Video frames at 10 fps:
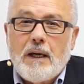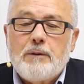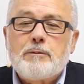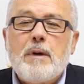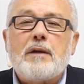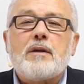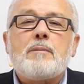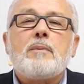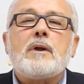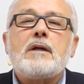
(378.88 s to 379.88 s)
It was about
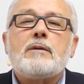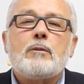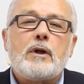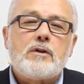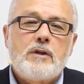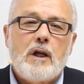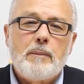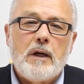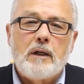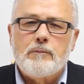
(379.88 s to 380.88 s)
them believing what he said
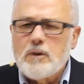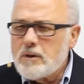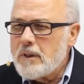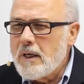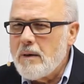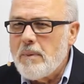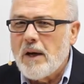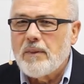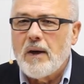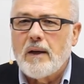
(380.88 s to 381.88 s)
about him. Just think
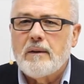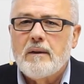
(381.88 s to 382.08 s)
about that.